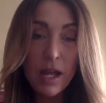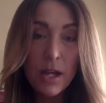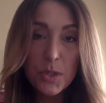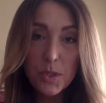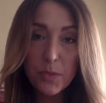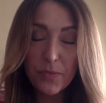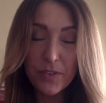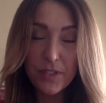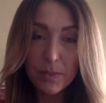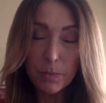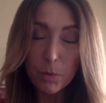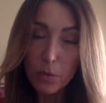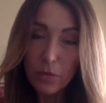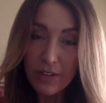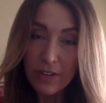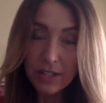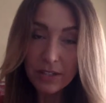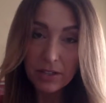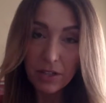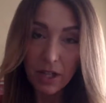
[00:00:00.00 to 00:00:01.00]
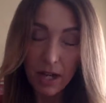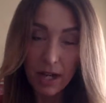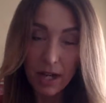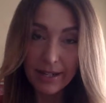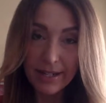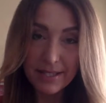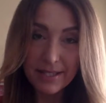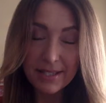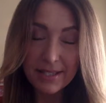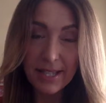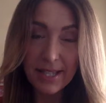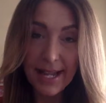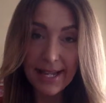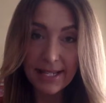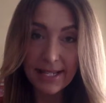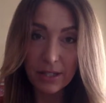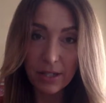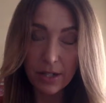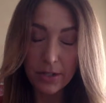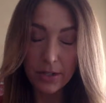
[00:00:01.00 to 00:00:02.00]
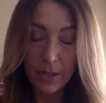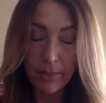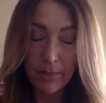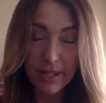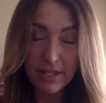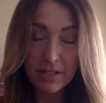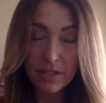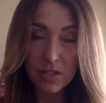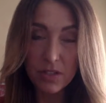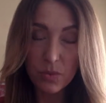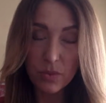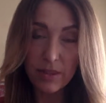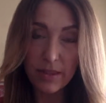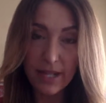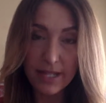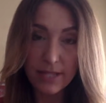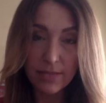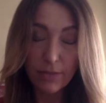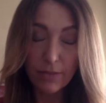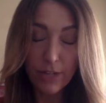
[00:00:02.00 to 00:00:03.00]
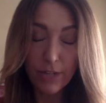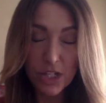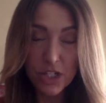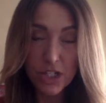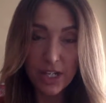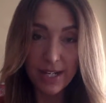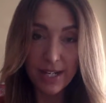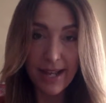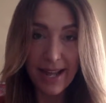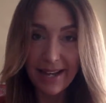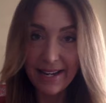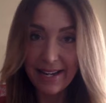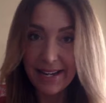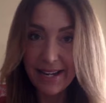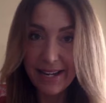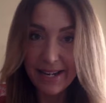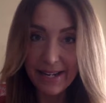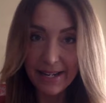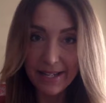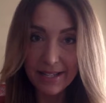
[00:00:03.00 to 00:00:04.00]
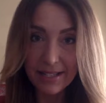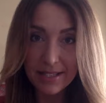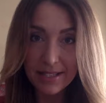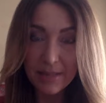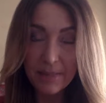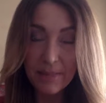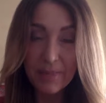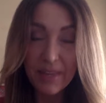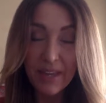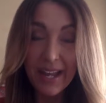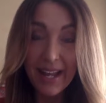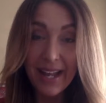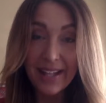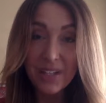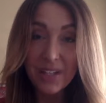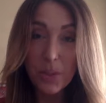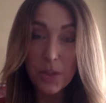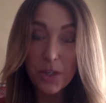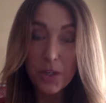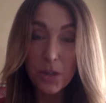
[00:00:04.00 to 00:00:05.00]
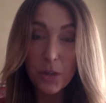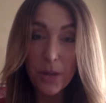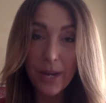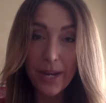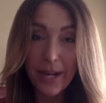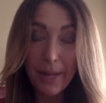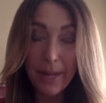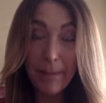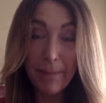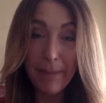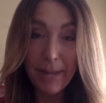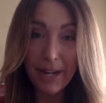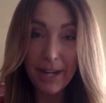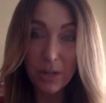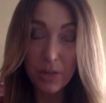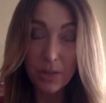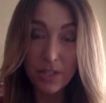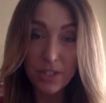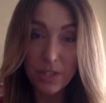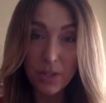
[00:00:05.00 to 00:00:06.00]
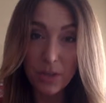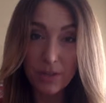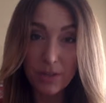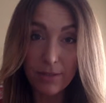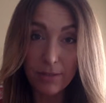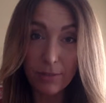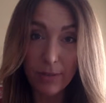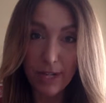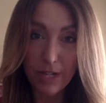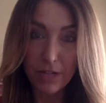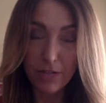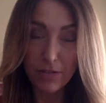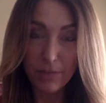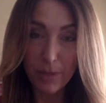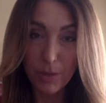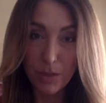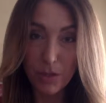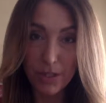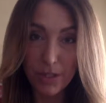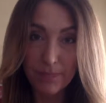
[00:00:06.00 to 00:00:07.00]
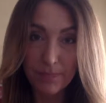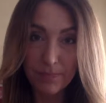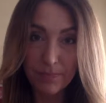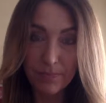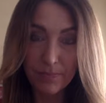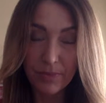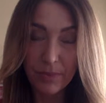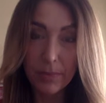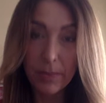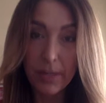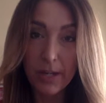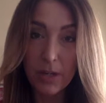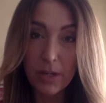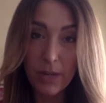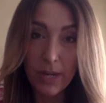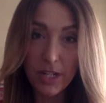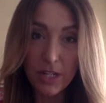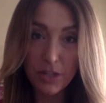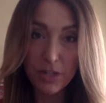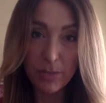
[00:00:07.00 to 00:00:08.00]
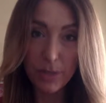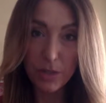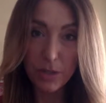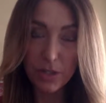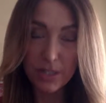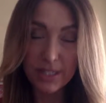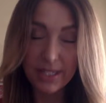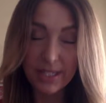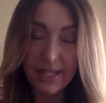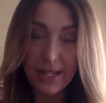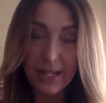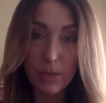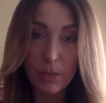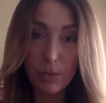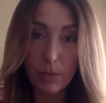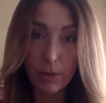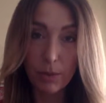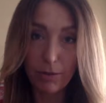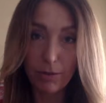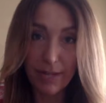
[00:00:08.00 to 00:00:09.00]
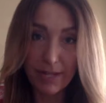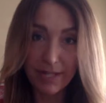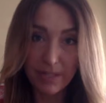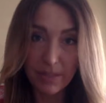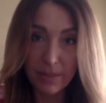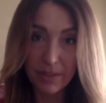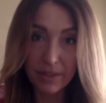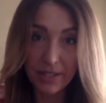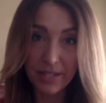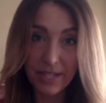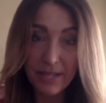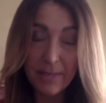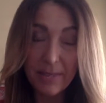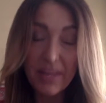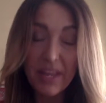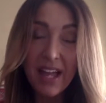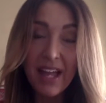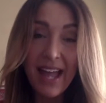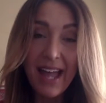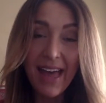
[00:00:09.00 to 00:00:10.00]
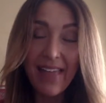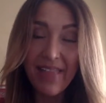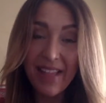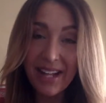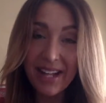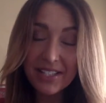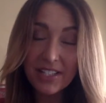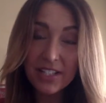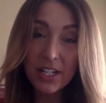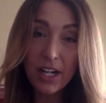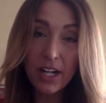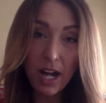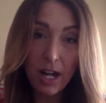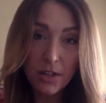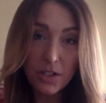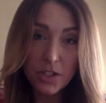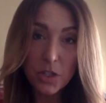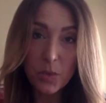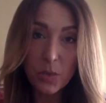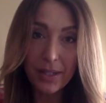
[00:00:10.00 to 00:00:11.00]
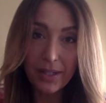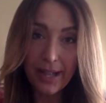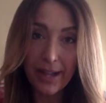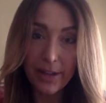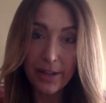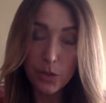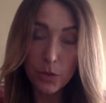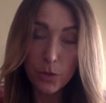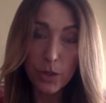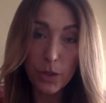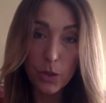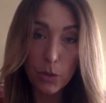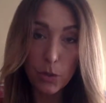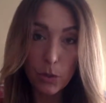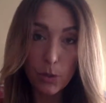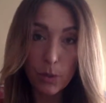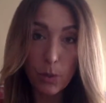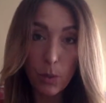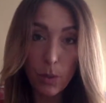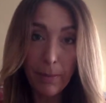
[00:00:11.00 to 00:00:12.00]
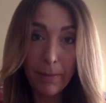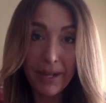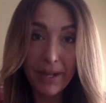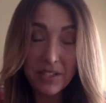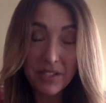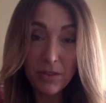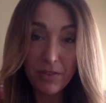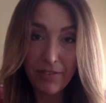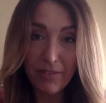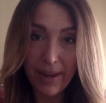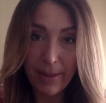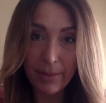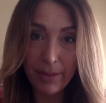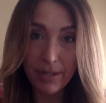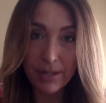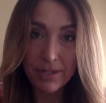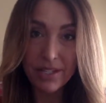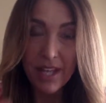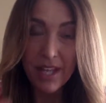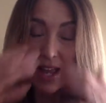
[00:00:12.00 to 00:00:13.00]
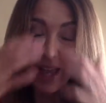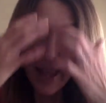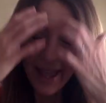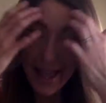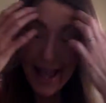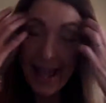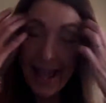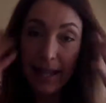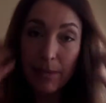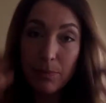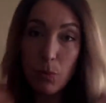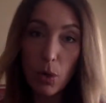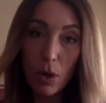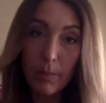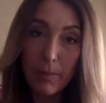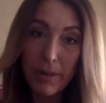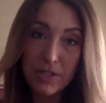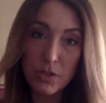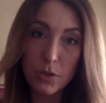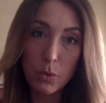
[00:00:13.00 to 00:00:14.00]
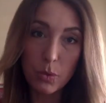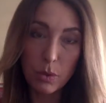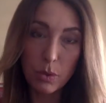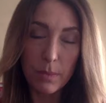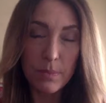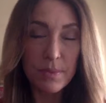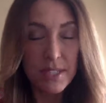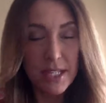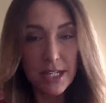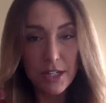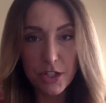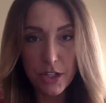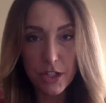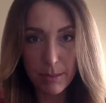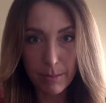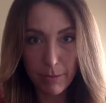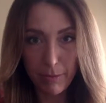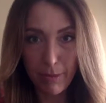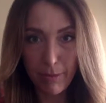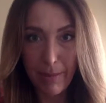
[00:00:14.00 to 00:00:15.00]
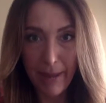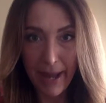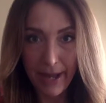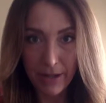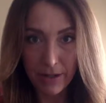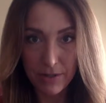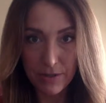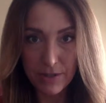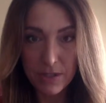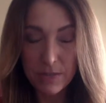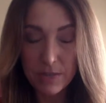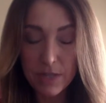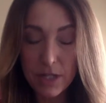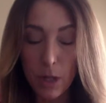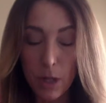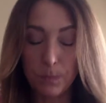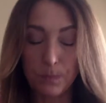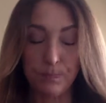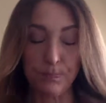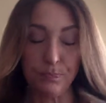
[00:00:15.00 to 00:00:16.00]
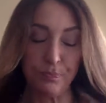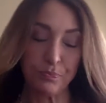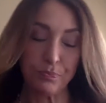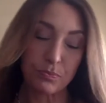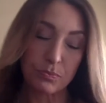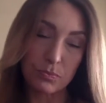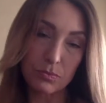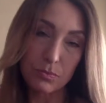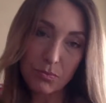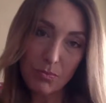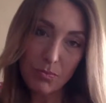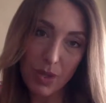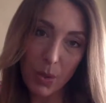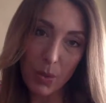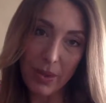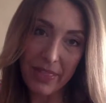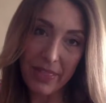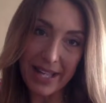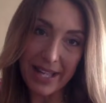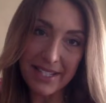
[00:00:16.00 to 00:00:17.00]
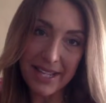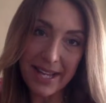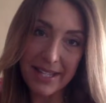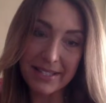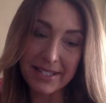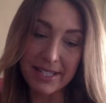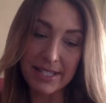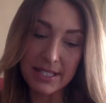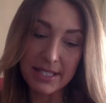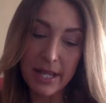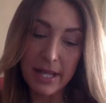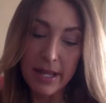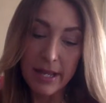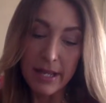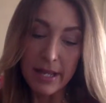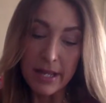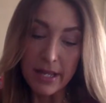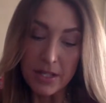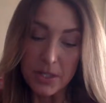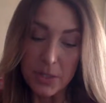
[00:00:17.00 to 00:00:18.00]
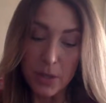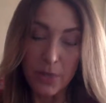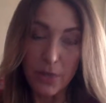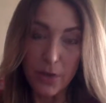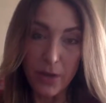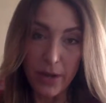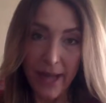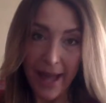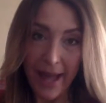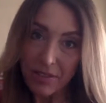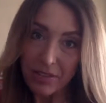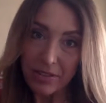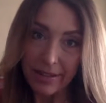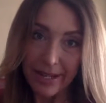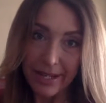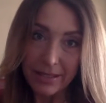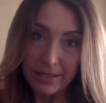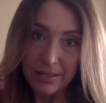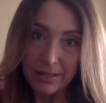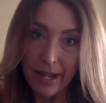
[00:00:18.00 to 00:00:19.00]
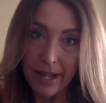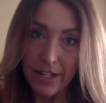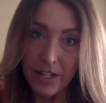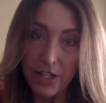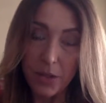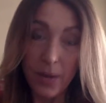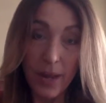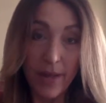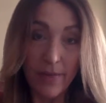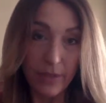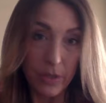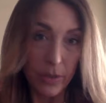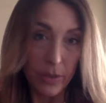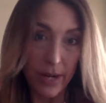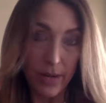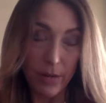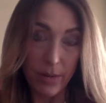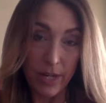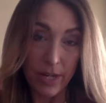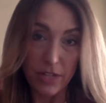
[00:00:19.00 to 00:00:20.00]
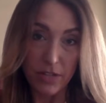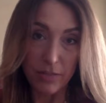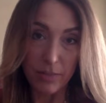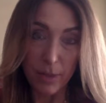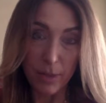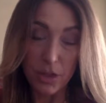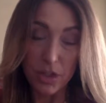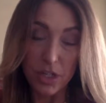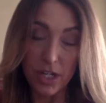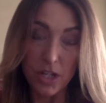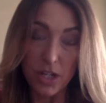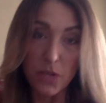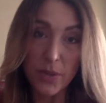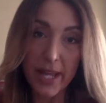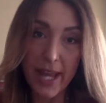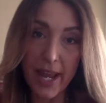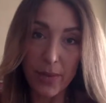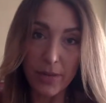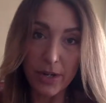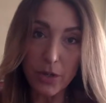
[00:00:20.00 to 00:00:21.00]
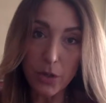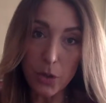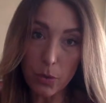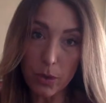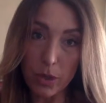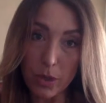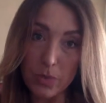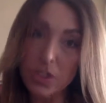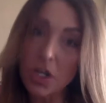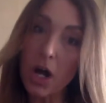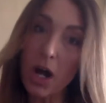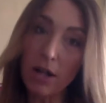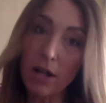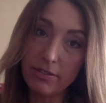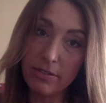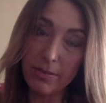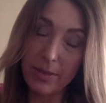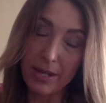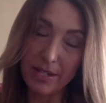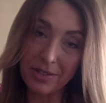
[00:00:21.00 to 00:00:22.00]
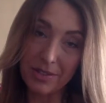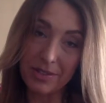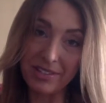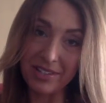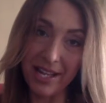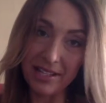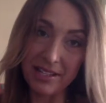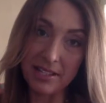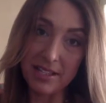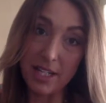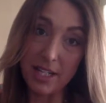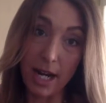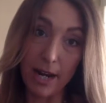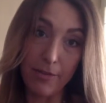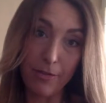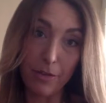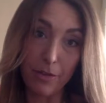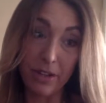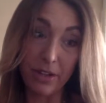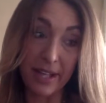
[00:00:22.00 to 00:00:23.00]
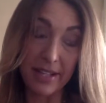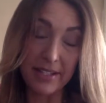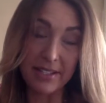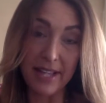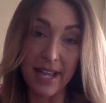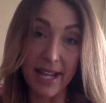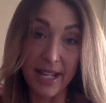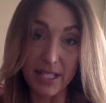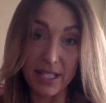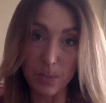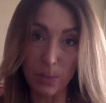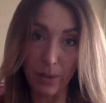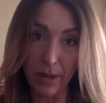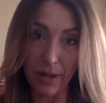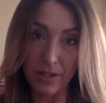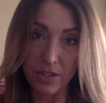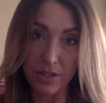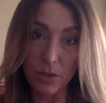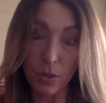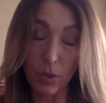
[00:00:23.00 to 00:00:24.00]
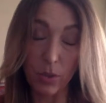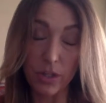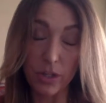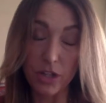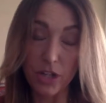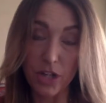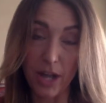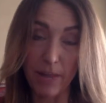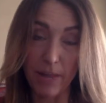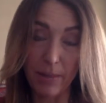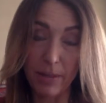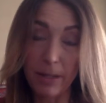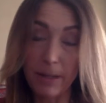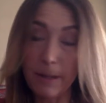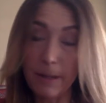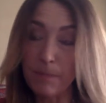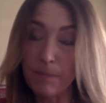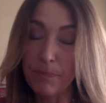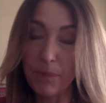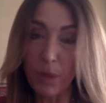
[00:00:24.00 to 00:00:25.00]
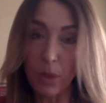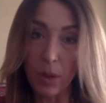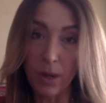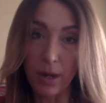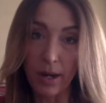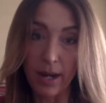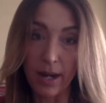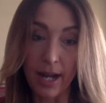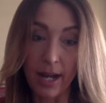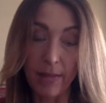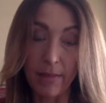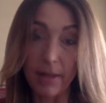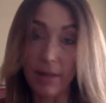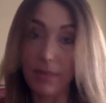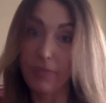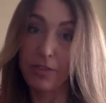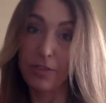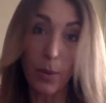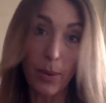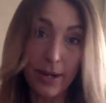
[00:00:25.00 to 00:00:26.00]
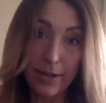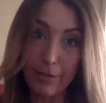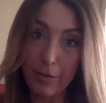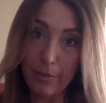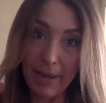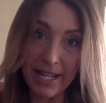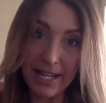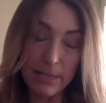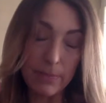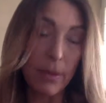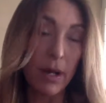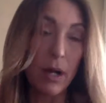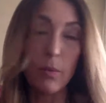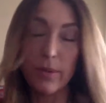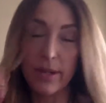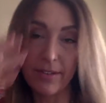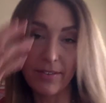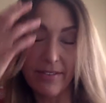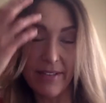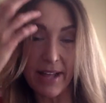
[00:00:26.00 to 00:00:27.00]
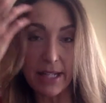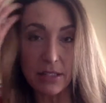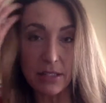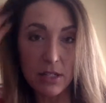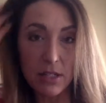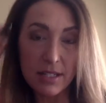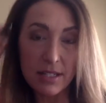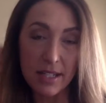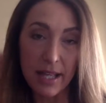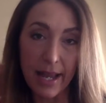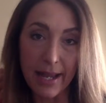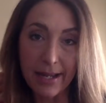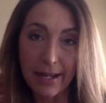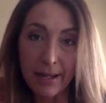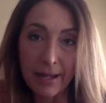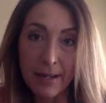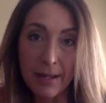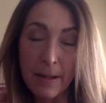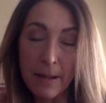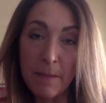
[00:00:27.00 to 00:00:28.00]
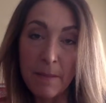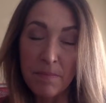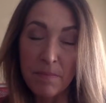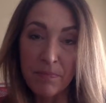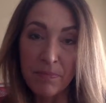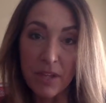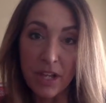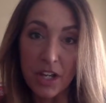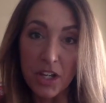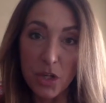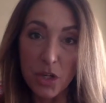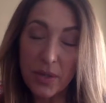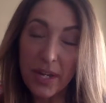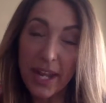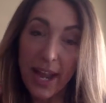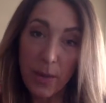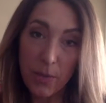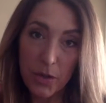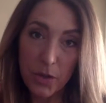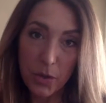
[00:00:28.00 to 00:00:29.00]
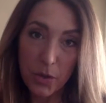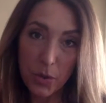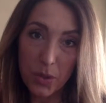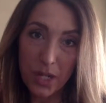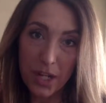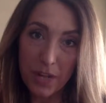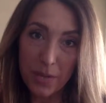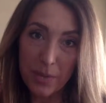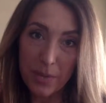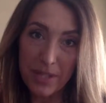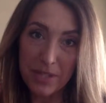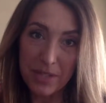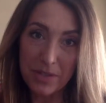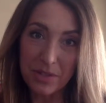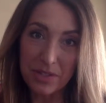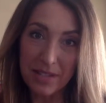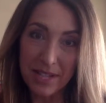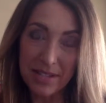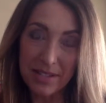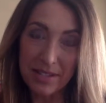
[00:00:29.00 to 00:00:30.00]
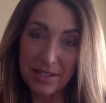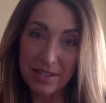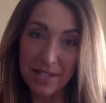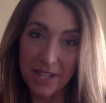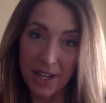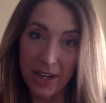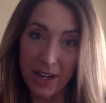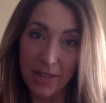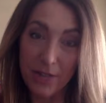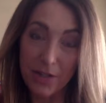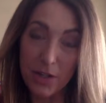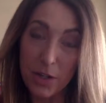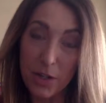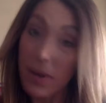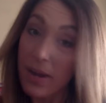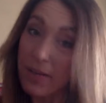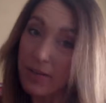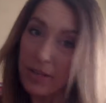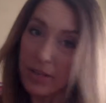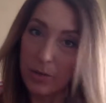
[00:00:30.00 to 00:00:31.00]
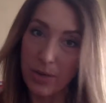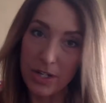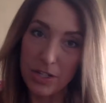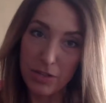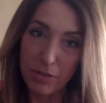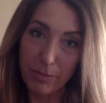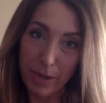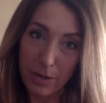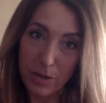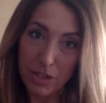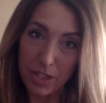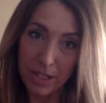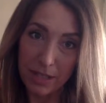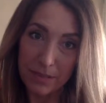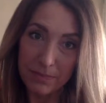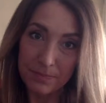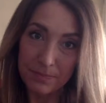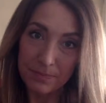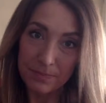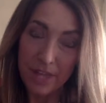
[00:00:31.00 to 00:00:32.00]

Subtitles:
So if it's moving along and sliding along your muscles with less friction and ease, it's going to create a better result of range of motion. Better range of motion is going to equal more flexibility, and that's going to also allow you to recruit more muscle fibers and more muscle groups into your movement patterns. So what that does is, so if you're an athlete and you don't have a great range of motion and you can't recruit all of the muscles necessary for, let's say, a sprint or a jump or a throwing of a baseball, whatever that looks like, you can't recruit all the muscles necessary if you don't have good range of motion.